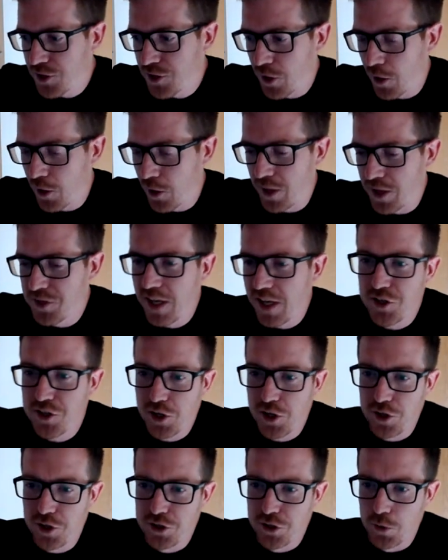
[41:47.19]
So there's
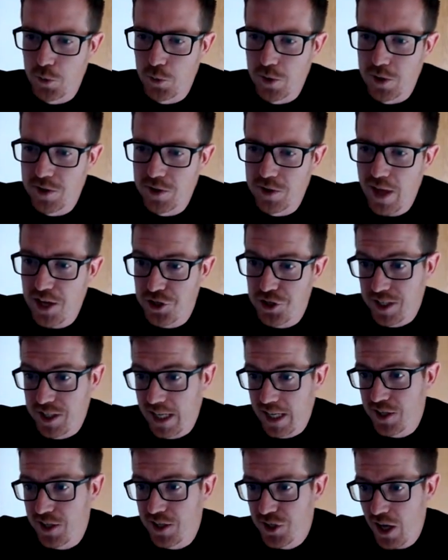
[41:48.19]
things you can do with Azure
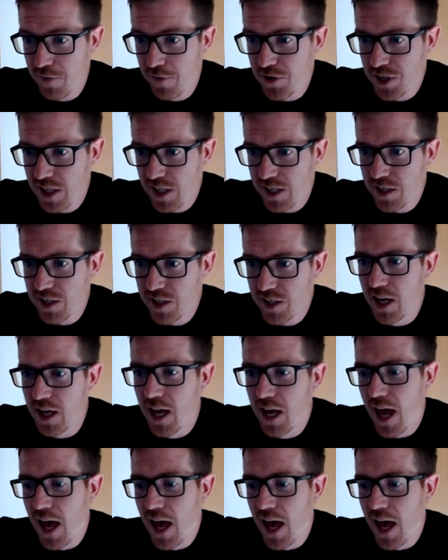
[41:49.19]
Data Services.